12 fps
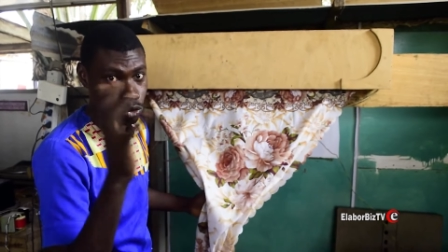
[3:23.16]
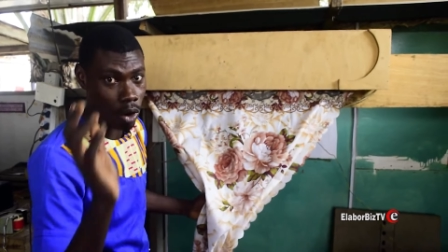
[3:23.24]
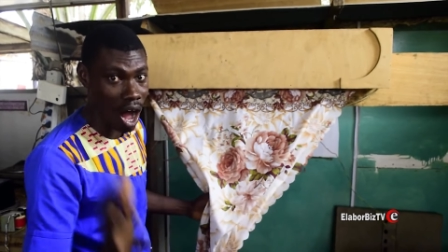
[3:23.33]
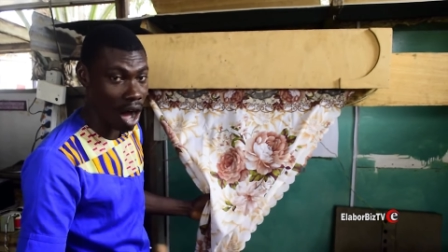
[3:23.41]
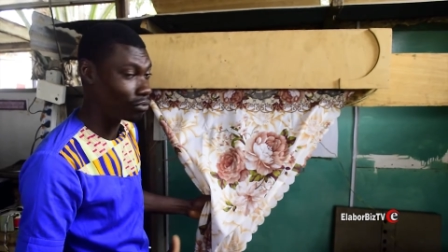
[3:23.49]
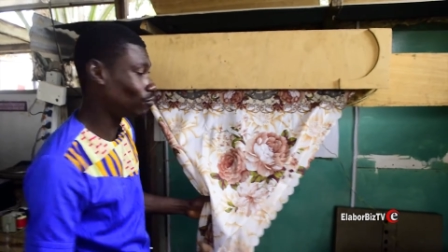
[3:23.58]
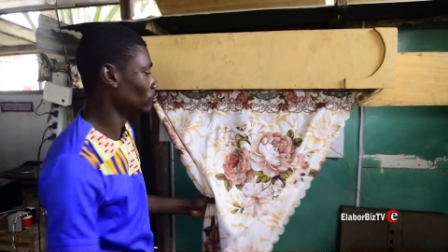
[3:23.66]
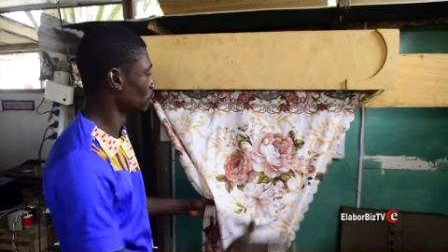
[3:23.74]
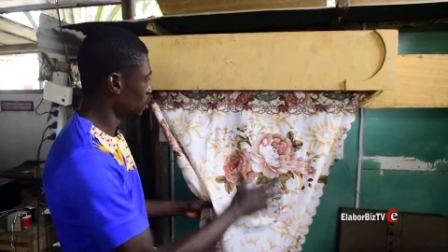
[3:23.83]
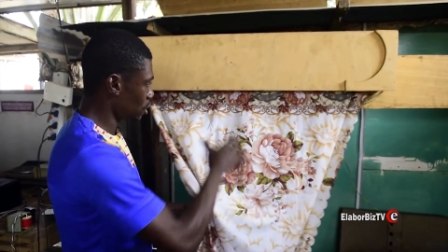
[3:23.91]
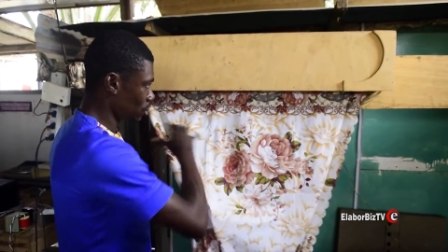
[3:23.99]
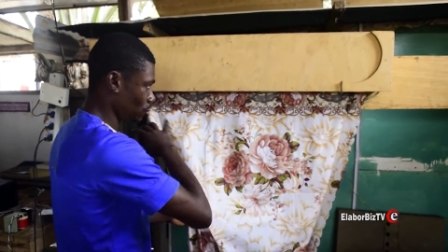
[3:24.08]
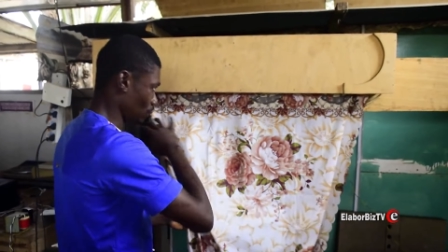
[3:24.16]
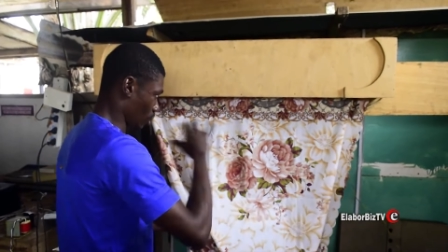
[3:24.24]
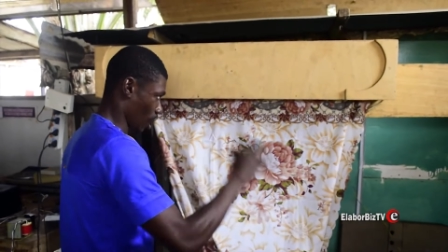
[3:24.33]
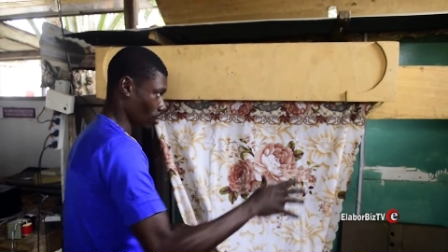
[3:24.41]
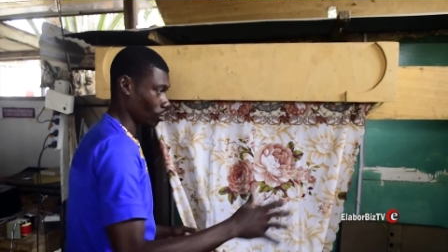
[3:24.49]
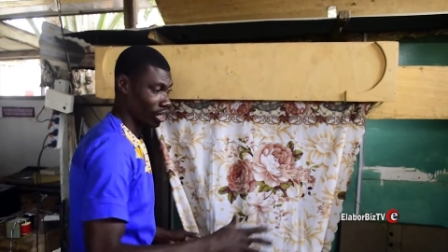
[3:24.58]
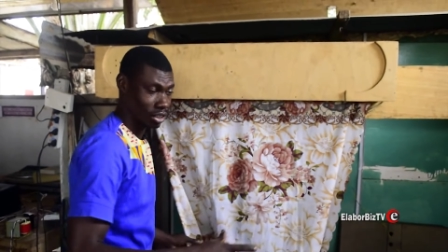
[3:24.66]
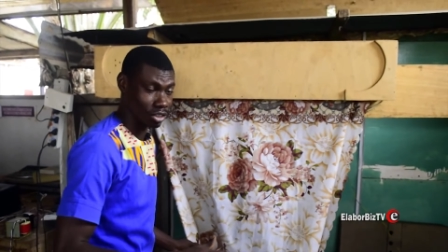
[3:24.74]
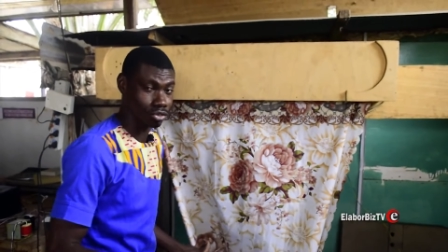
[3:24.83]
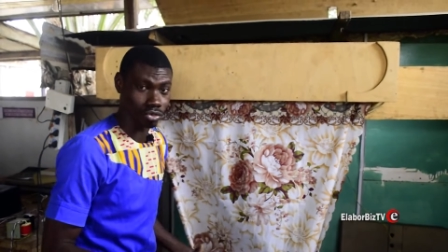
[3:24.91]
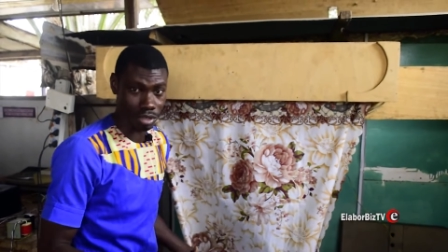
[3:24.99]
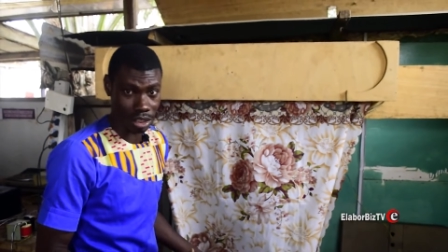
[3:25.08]
that you have, you can
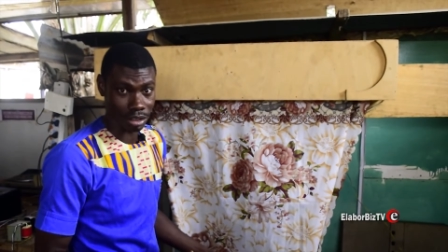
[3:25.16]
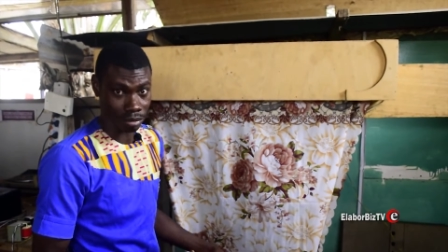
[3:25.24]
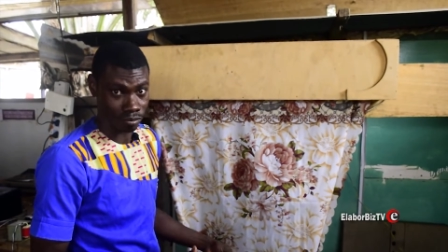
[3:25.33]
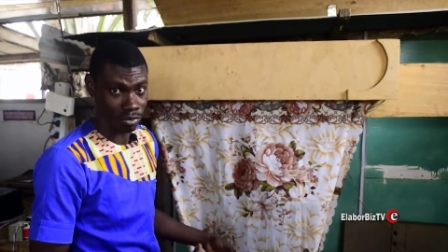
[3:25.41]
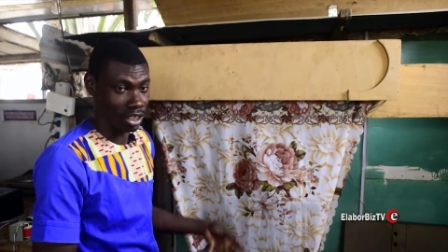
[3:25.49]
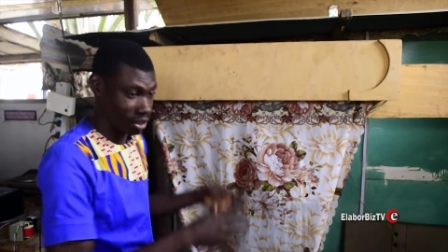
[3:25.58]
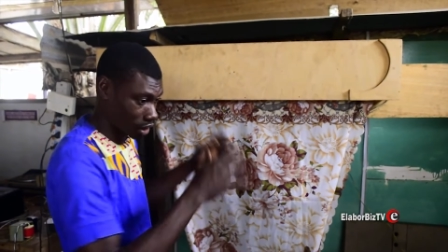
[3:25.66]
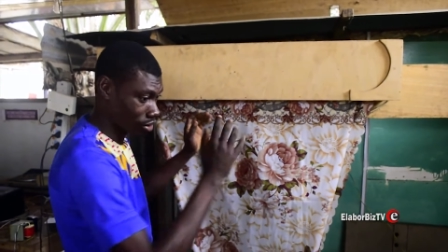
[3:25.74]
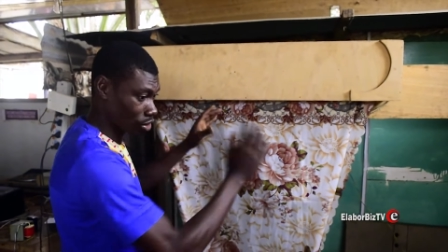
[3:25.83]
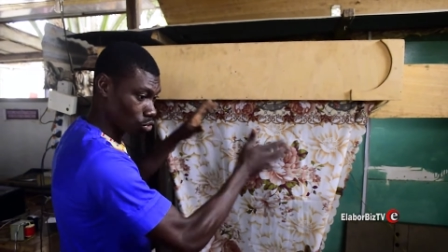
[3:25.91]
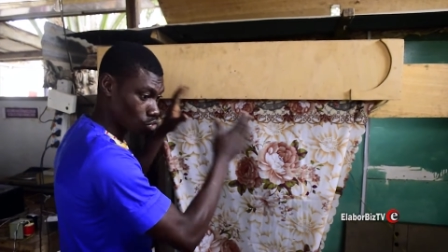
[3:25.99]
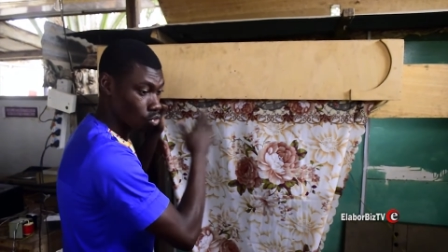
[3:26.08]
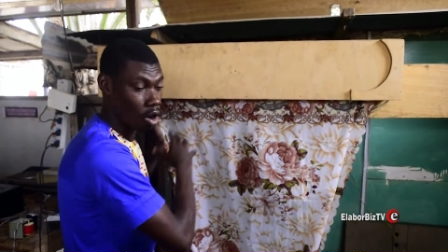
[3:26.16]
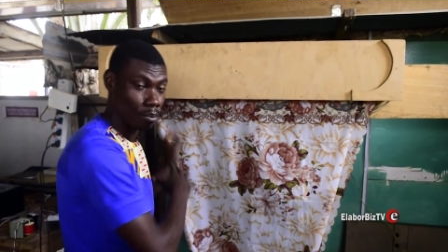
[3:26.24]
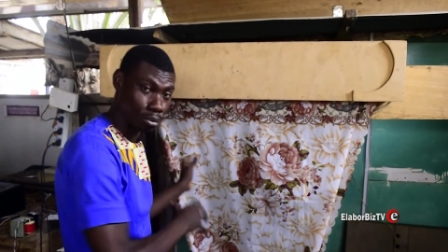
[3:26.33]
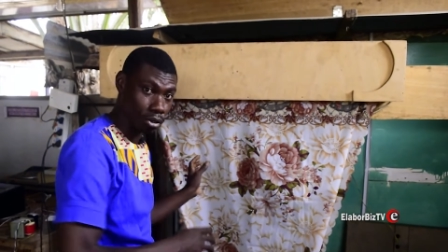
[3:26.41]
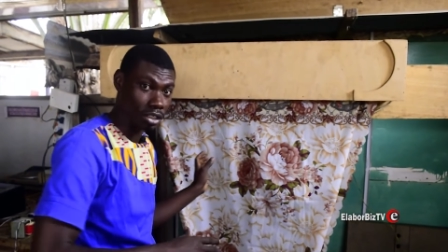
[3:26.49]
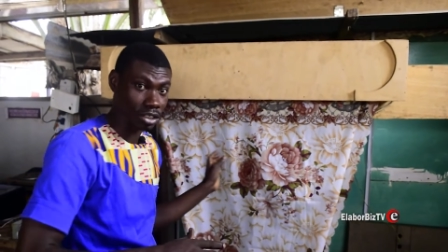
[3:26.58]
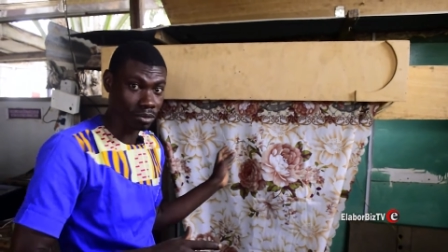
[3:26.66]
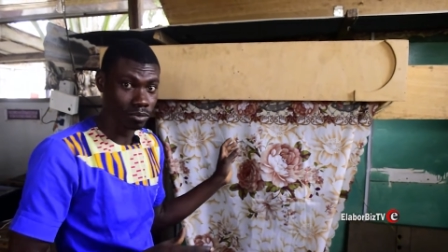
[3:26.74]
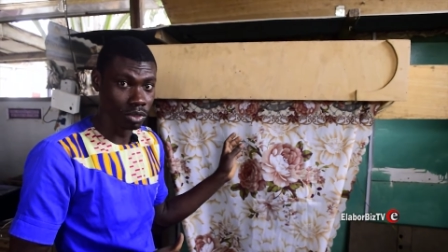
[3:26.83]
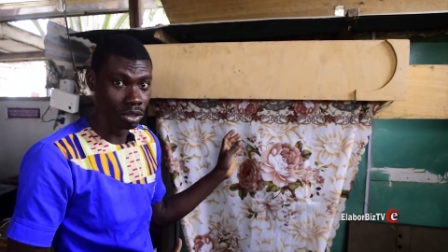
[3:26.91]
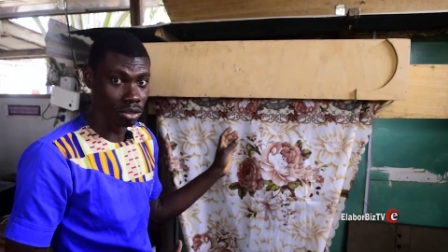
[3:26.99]
connect it to it and then it will operate.